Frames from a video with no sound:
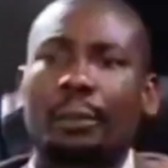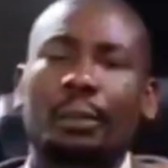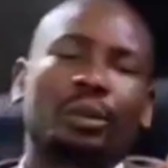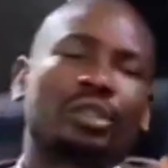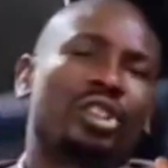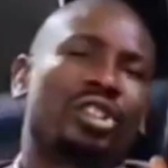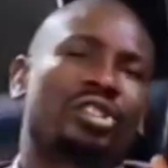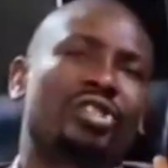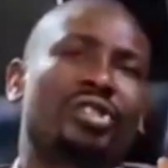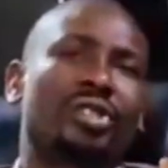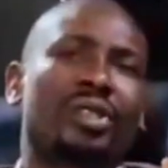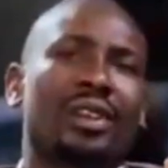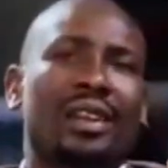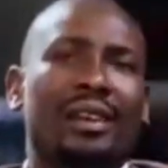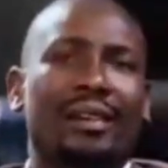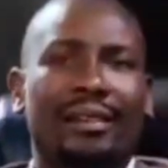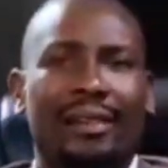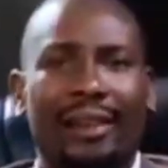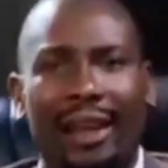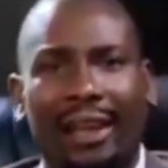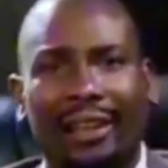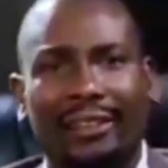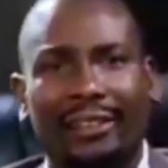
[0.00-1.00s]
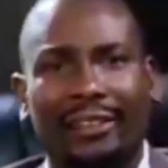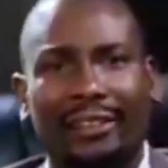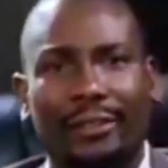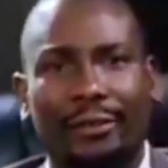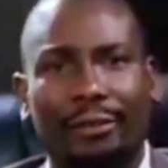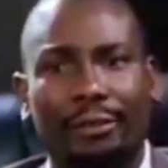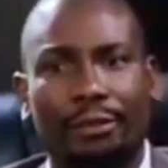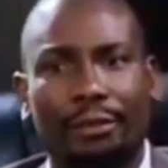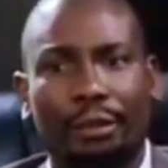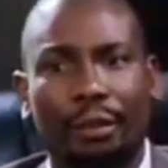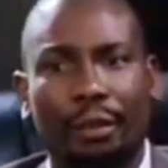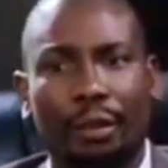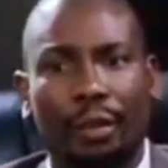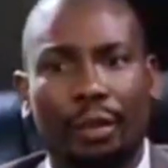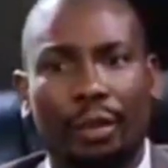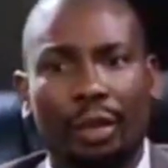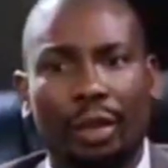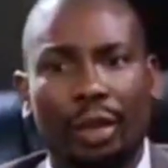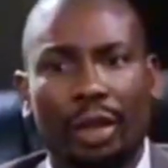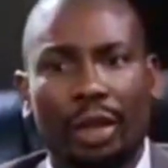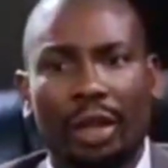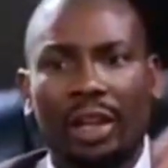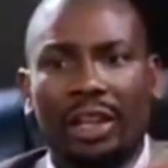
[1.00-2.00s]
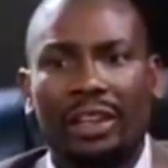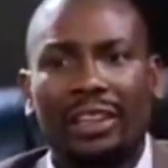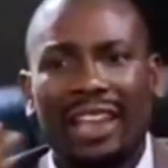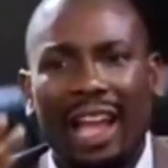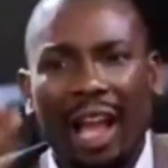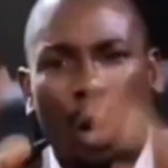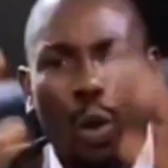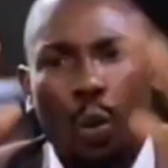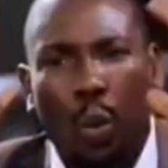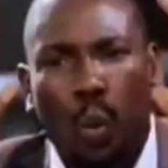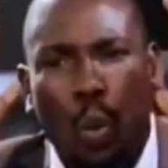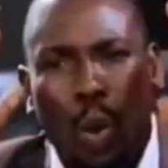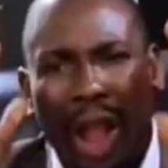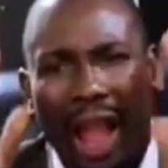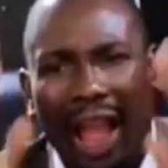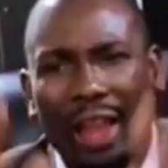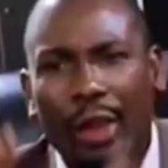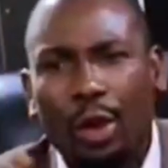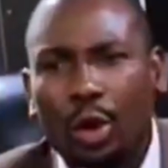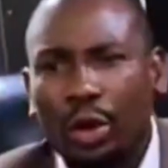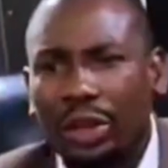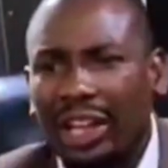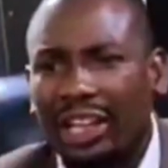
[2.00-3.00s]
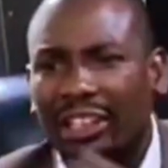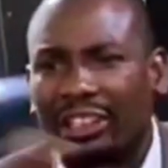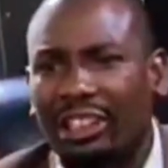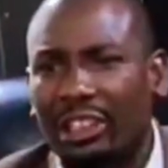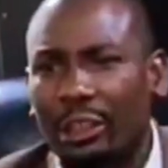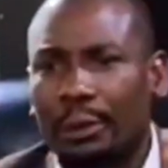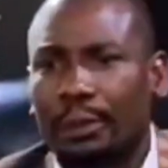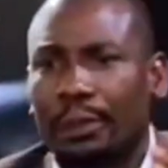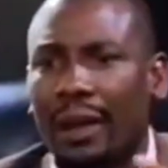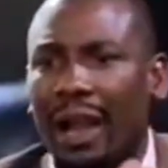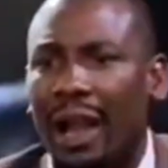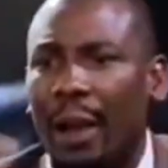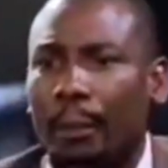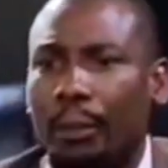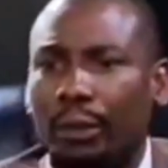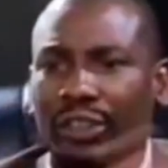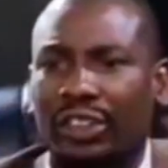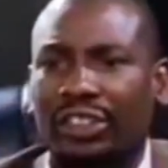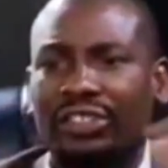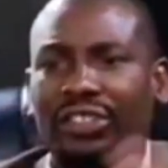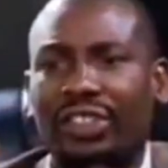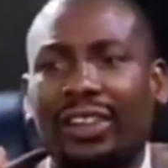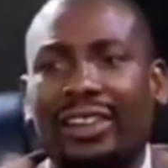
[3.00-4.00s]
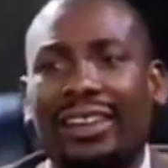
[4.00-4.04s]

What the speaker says: Now, ownership and possessory rights are distinct in concept.